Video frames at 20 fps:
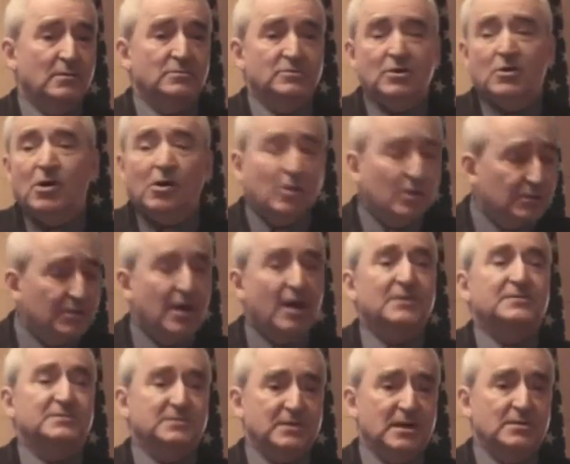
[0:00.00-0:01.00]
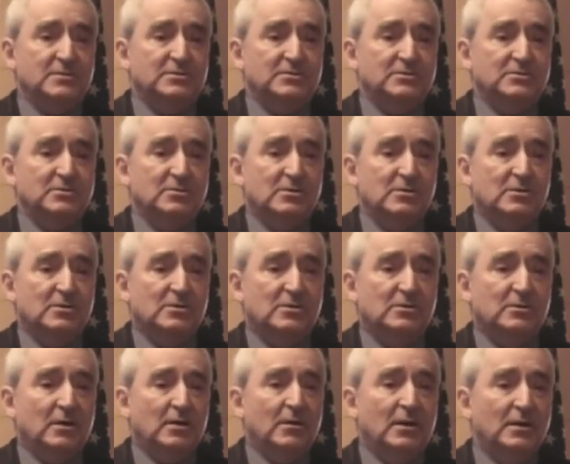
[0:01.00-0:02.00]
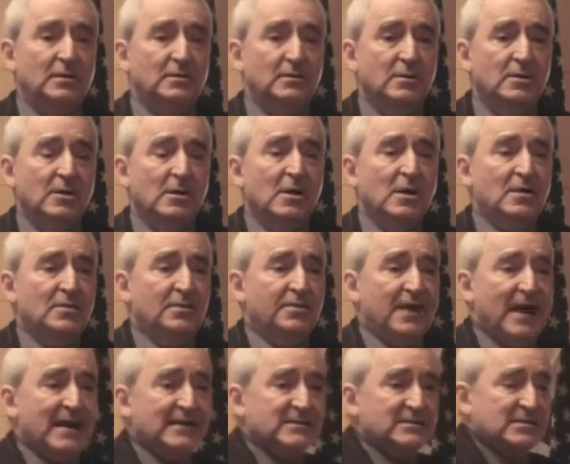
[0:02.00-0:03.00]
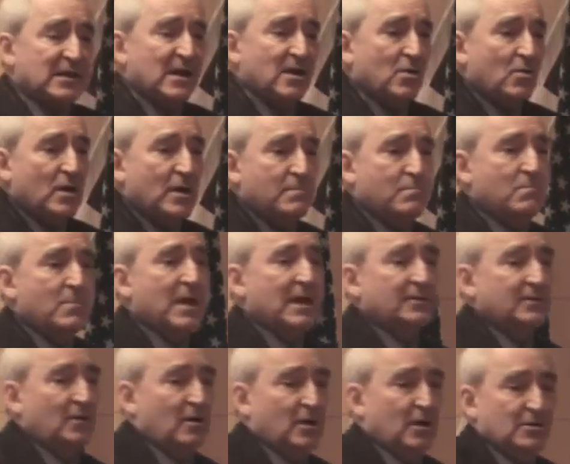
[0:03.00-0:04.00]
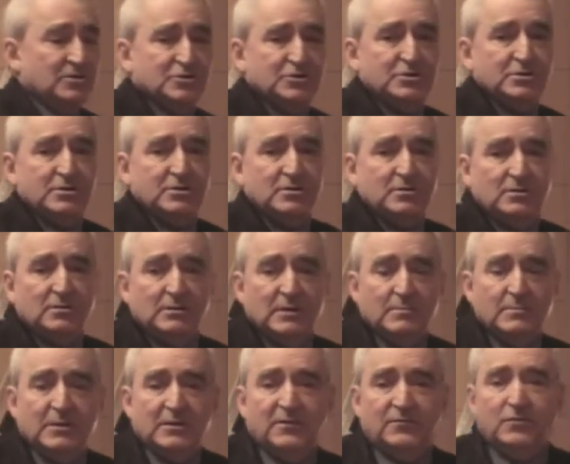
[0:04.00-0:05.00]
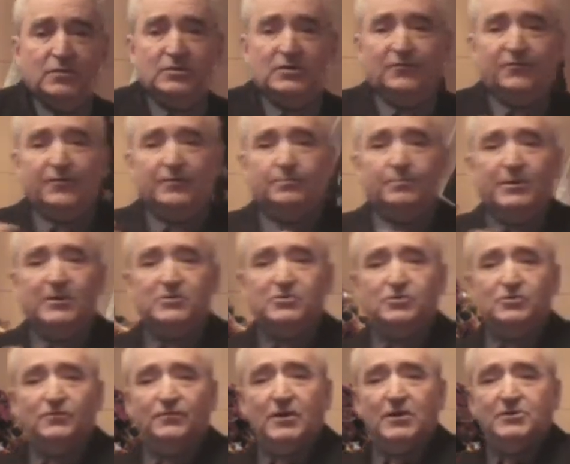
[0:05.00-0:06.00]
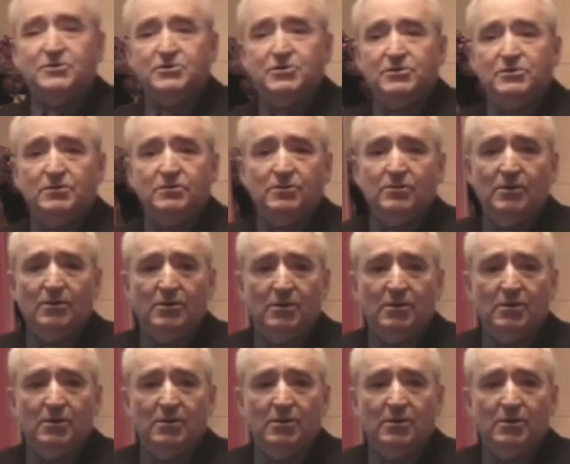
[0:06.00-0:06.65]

It was all nonsense, all right? That's how I met Archie. Let me give you a different picture of Archie.